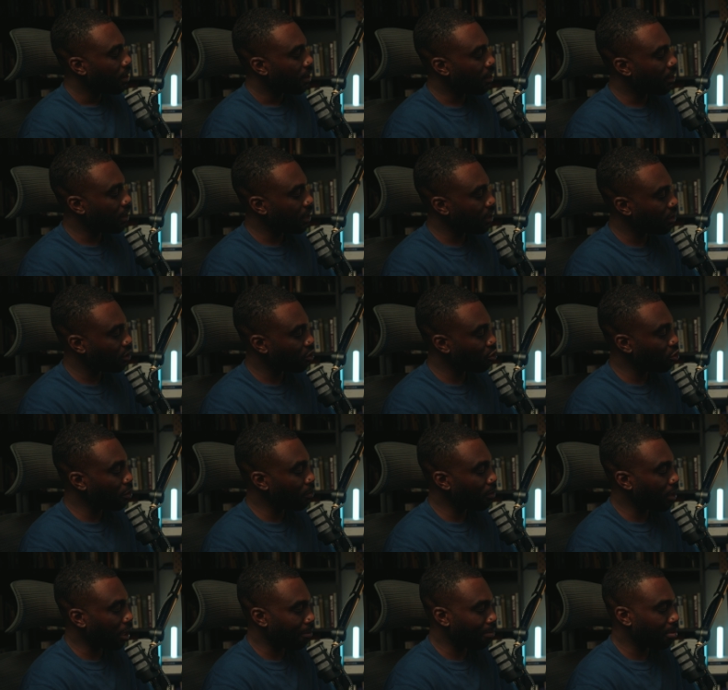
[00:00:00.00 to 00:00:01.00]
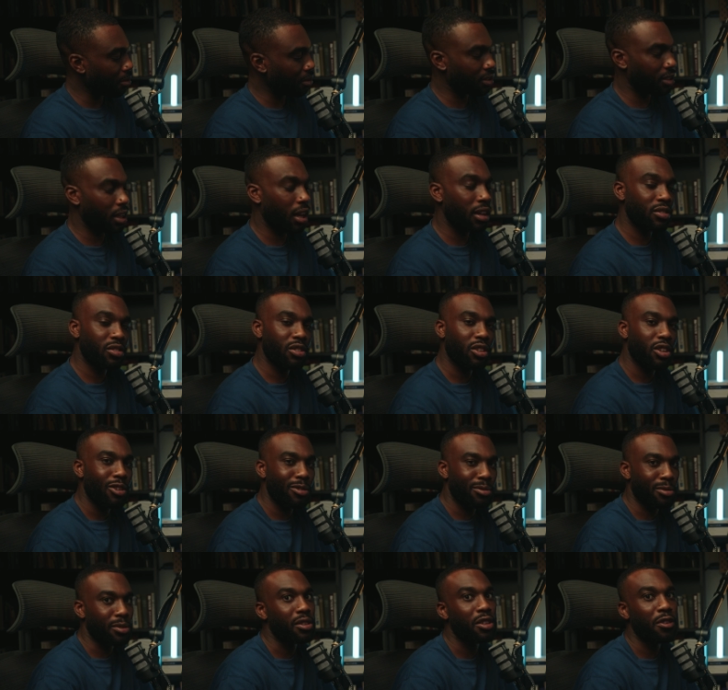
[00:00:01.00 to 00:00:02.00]
This Stream Deck Plus also
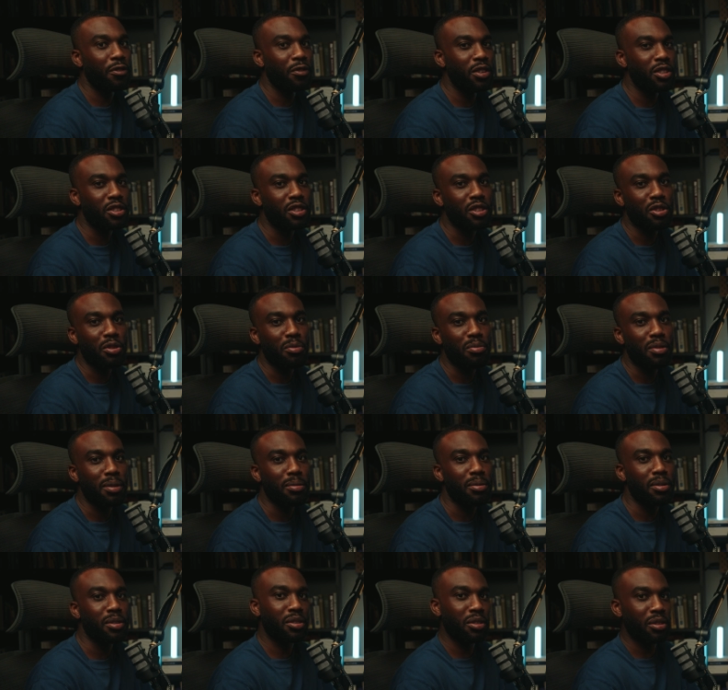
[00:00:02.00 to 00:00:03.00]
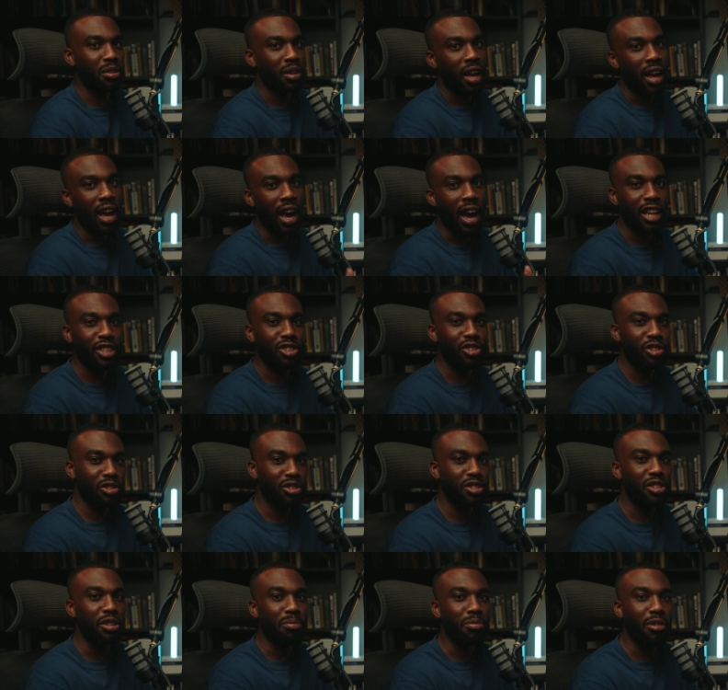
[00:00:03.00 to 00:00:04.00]
comes with the feature to be able to
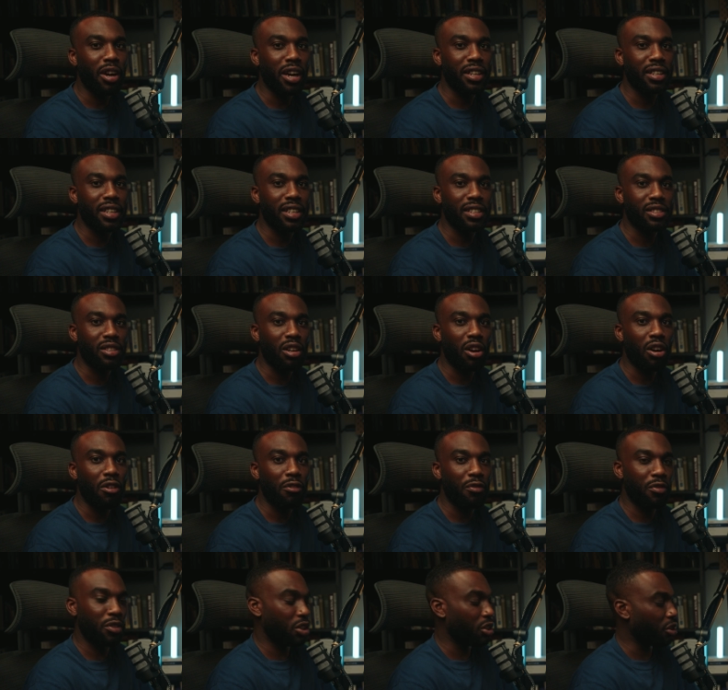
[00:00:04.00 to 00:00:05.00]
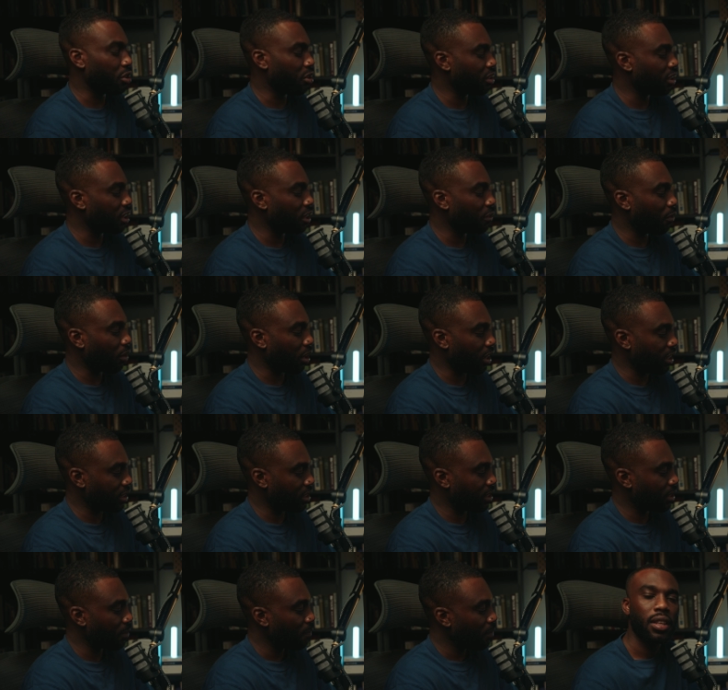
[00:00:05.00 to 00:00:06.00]
adjust the brightness of your
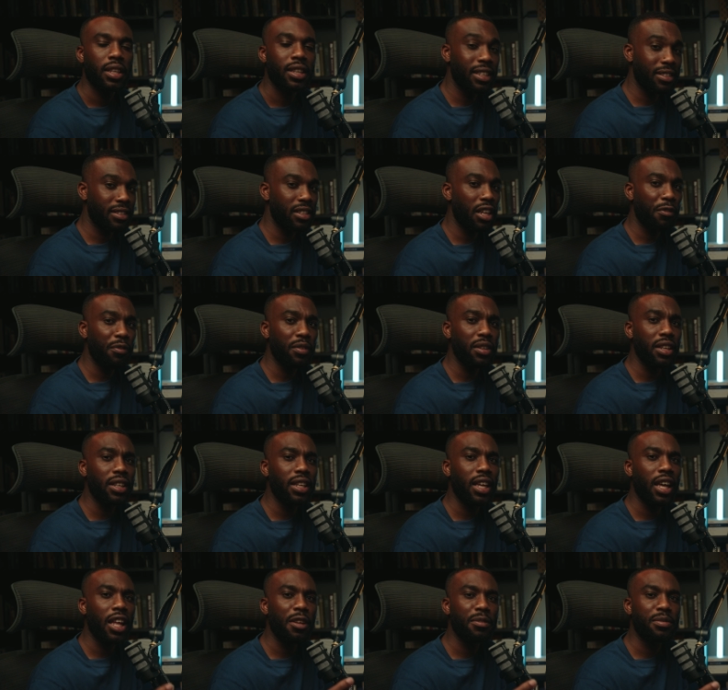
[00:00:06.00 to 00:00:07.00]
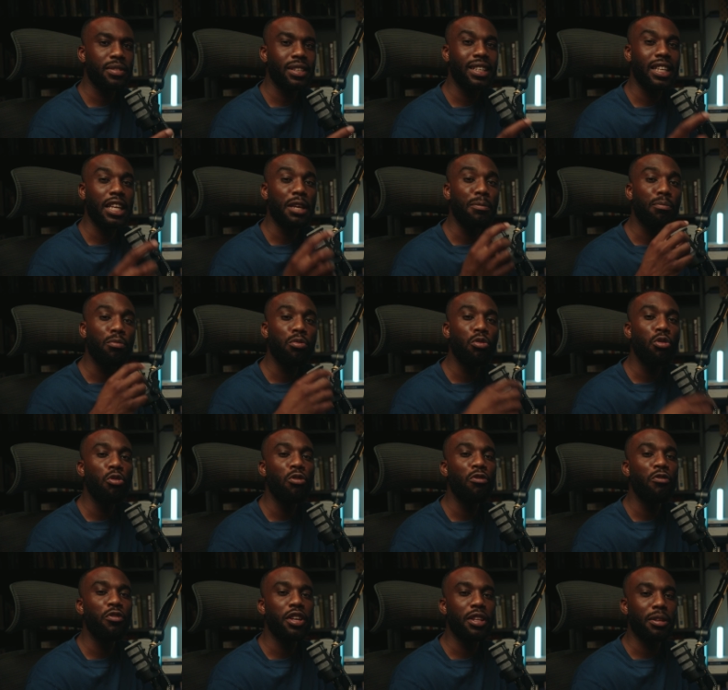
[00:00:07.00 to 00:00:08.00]
device. This definitely helps in
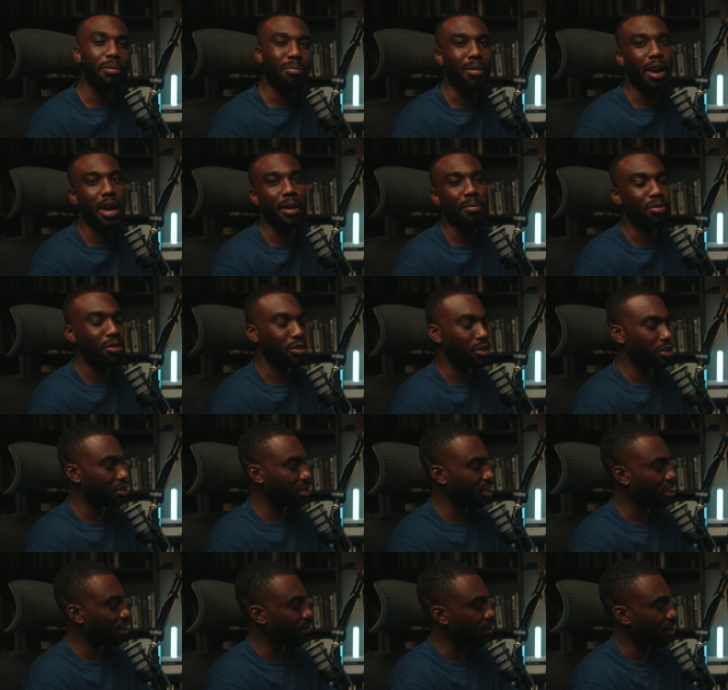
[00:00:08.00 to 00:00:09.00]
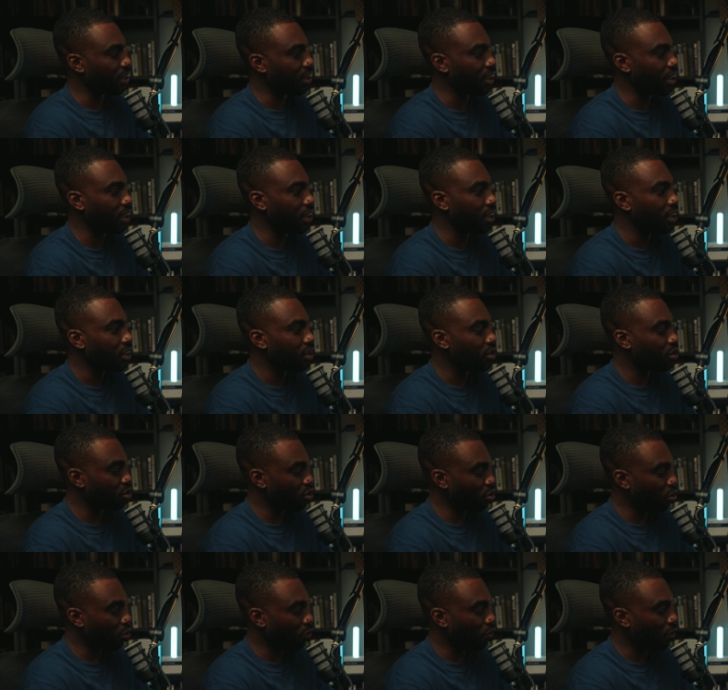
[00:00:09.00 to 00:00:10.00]
improving my productivity
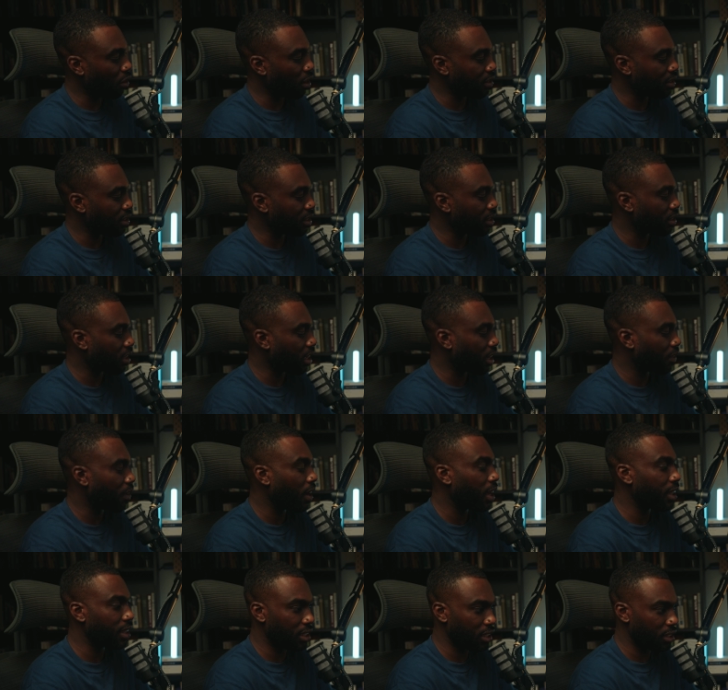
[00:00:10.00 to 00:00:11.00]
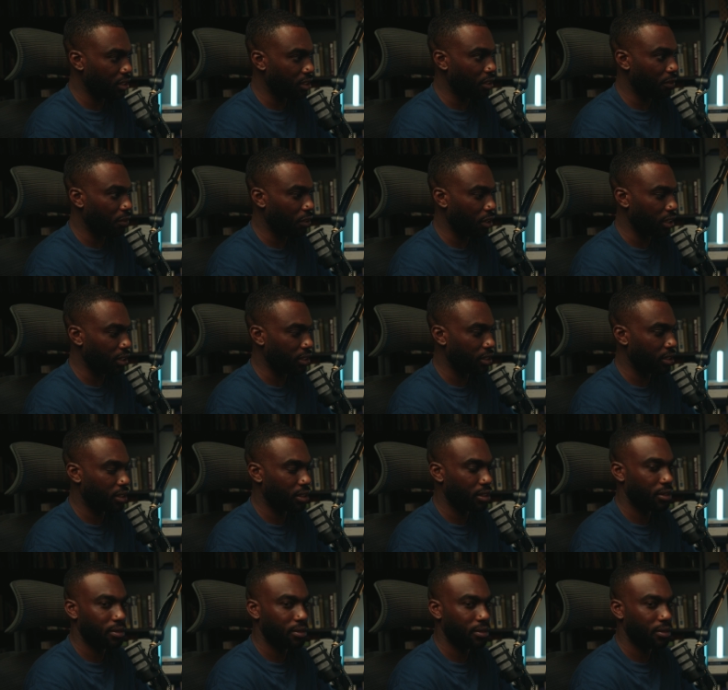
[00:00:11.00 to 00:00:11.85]
so far since I've had this device.